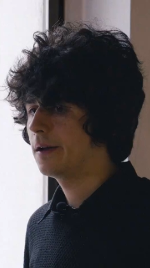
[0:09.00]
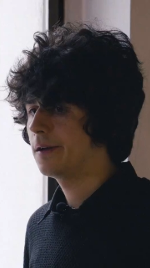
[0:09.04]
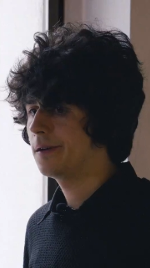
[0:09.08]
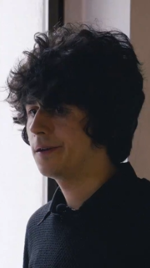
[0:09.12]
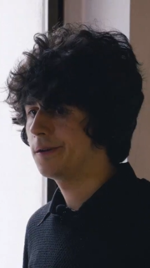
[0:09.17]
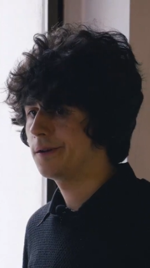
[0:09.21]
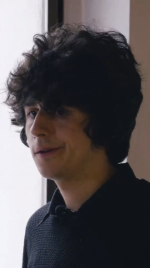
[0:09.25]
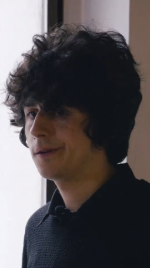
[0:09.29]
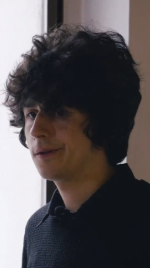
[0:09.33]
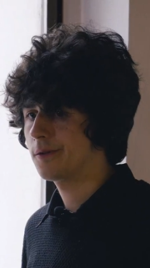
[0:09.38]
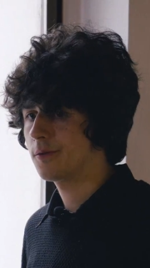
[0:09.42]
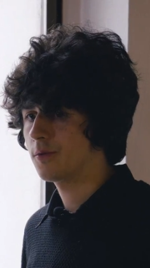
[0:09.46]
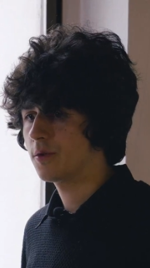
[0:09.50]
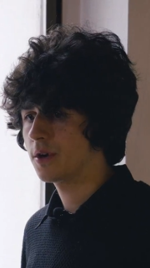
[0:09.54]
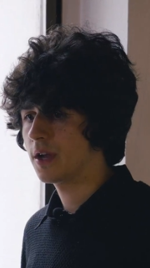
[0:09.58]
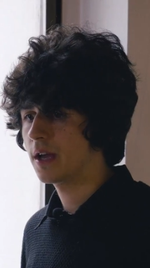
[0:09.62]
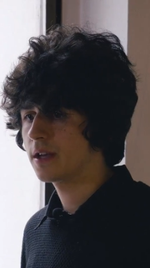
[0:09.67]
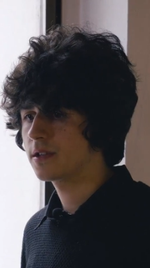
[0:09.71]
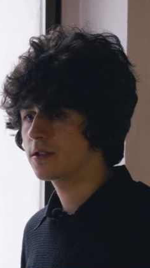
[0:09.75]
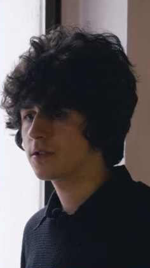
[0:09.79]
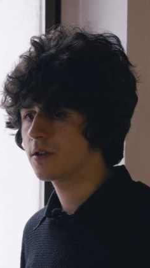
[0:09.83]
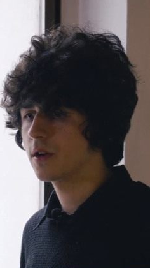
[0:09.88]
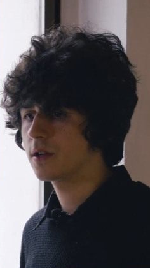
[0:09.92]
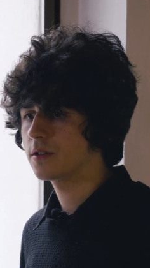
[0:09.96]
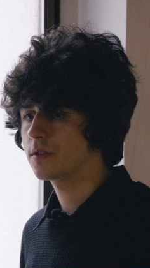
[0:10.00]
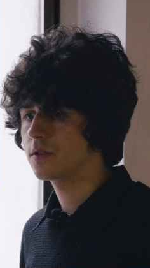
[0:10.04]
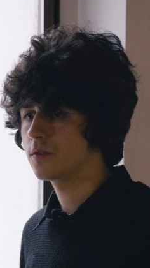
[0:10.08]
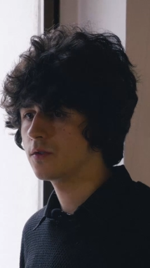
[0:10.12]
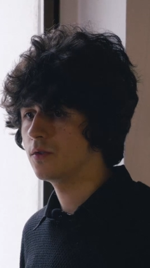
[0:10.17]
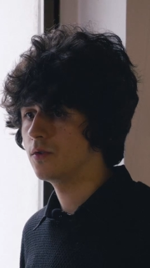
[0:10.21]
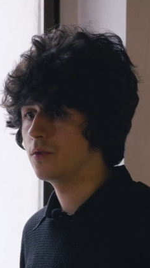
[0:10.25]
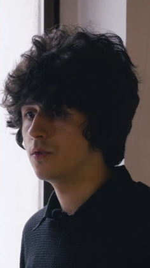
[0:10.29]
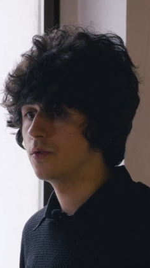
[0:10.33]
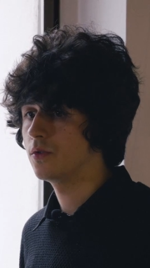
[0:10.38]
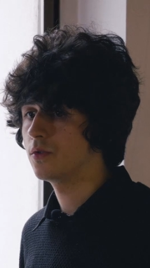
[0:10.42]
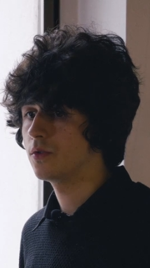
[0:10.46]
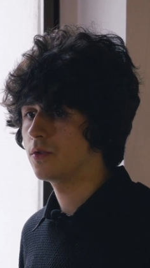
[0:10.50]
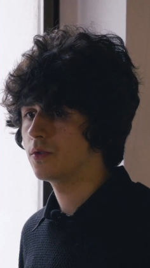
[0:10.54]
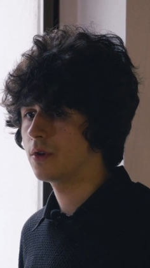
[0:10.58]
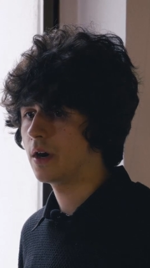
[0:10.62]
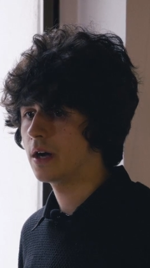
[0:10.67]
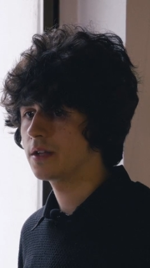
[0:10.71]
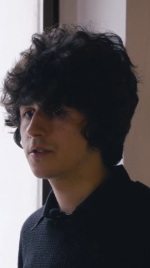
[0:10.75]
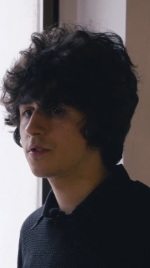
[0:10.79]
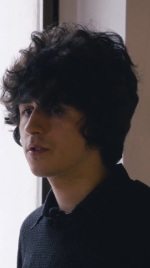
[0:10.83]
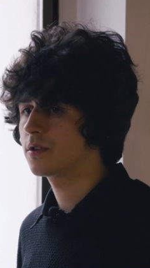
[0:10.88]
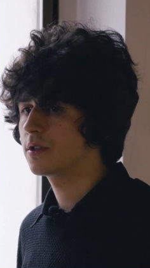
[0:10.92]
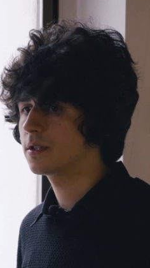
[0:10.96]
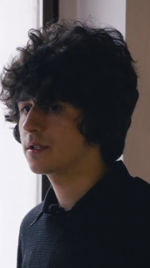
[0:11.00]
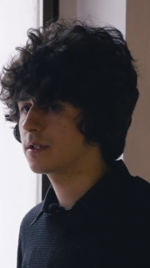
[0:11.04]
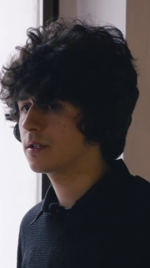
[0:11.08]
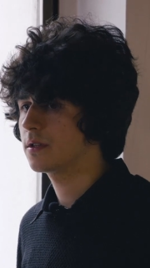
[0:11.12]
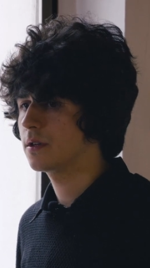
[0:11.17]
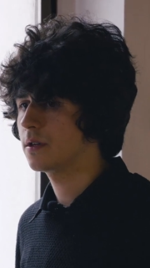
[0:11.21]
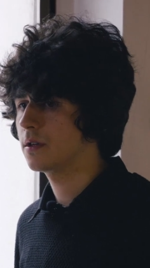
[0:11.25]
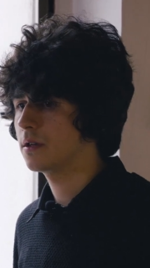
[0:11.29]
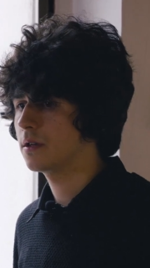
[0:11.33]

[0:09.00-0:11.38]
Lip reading: where I try to address